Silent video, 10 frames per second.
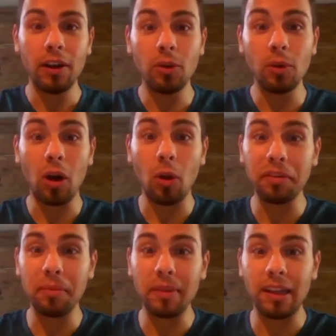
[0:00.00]
you will
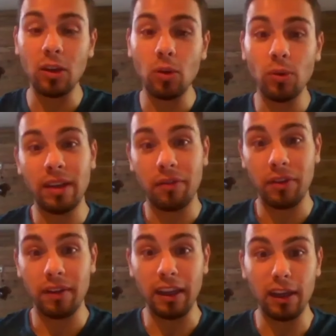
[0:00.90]
ultimately lose
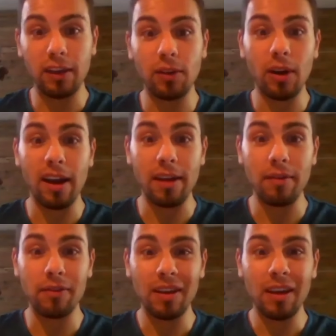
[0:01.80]
everything in your
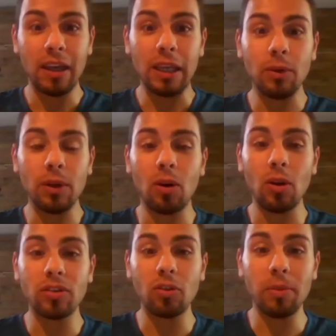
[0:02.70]
life. You will
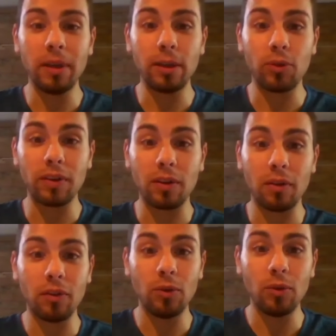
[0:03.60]
also be at risk
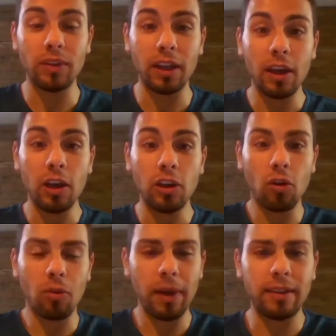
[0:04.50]
of losing
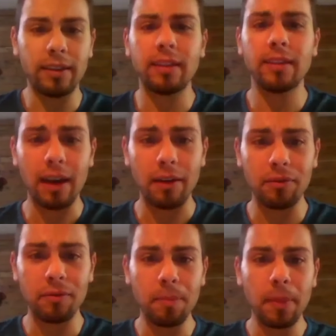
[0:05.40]
your basic
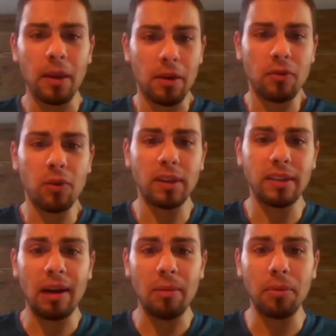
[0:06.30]
stuff. For
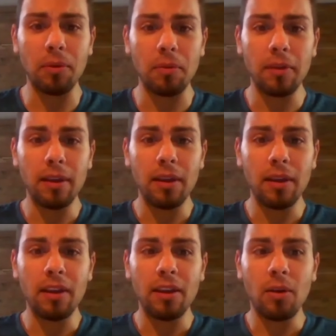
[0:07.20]
example,
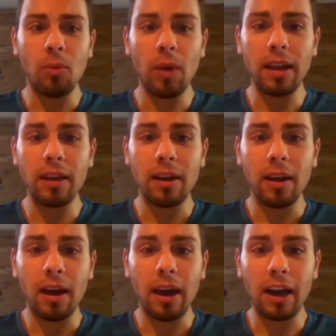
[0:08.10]
when
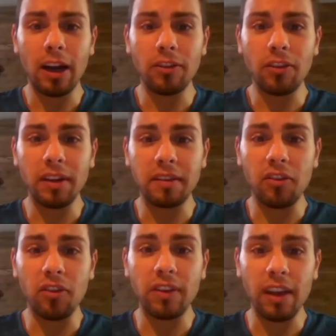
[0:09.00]
a country is in
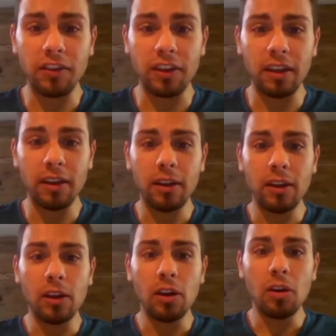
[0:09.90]
recession,
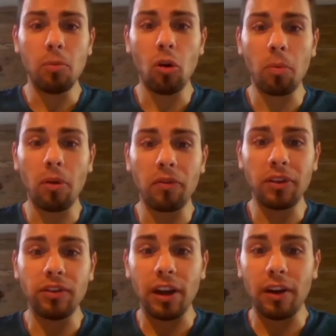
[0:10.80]
more
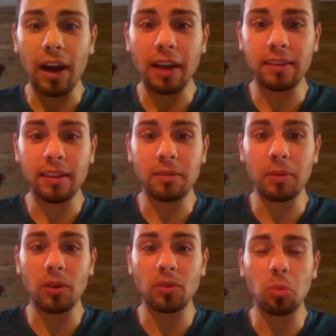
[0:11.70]
poverty arises
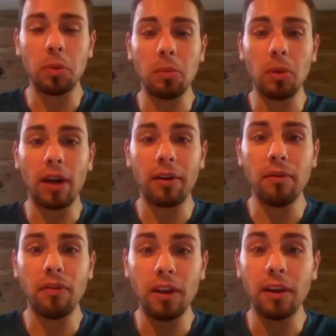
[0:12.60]
because the people are in
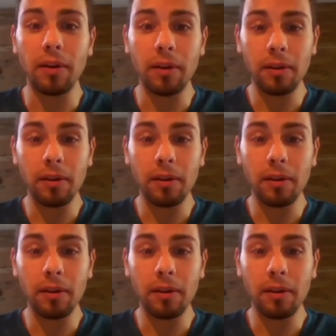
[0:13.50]
fear.